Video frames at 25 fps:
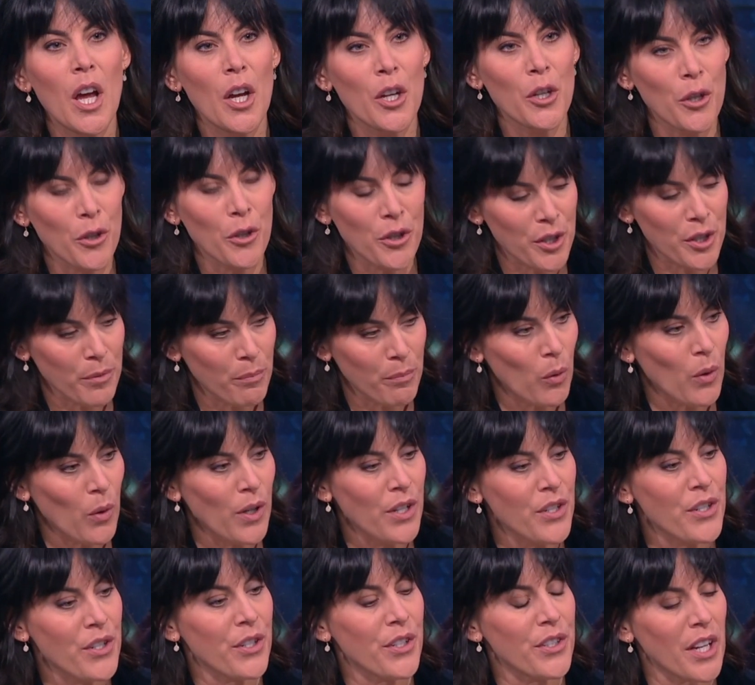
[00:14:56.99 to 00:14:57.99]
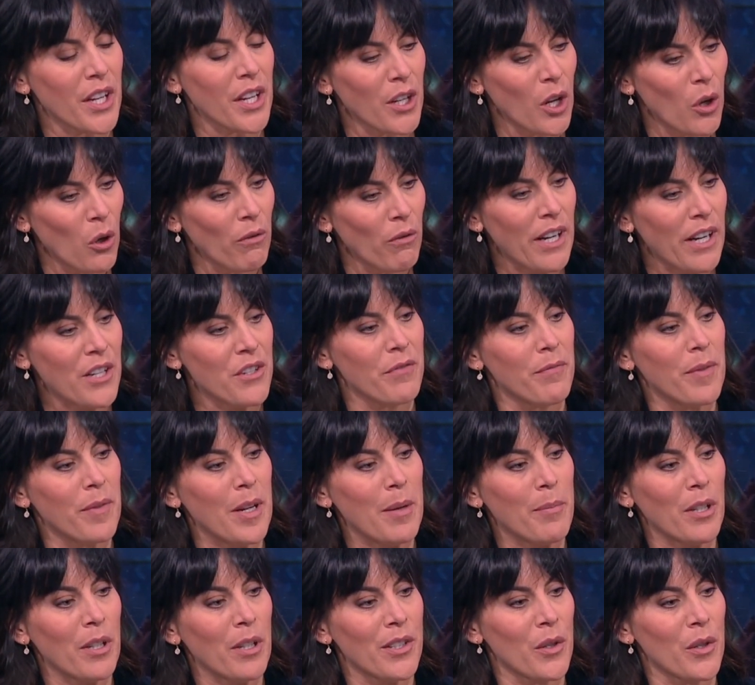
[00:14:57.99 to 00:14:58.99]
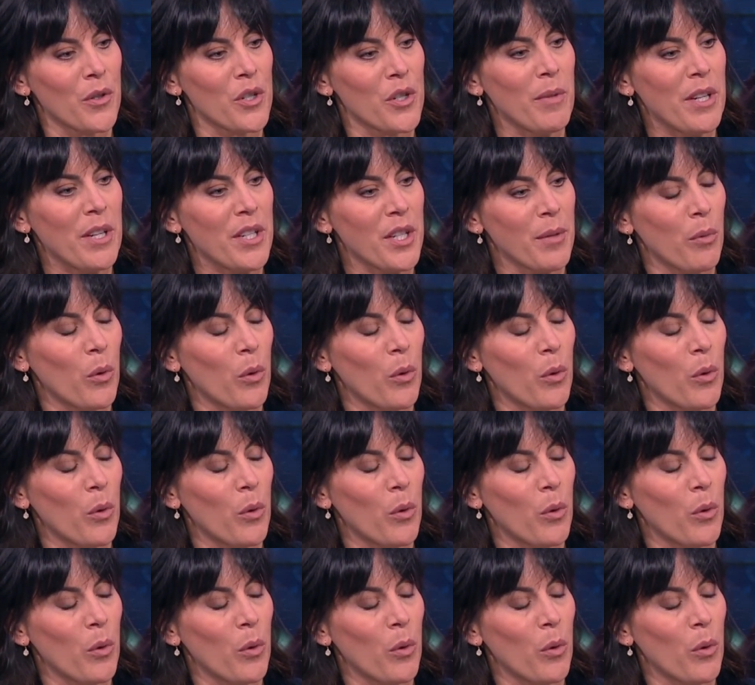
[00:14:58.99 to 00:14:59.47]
your supporters and a whole range of people on social media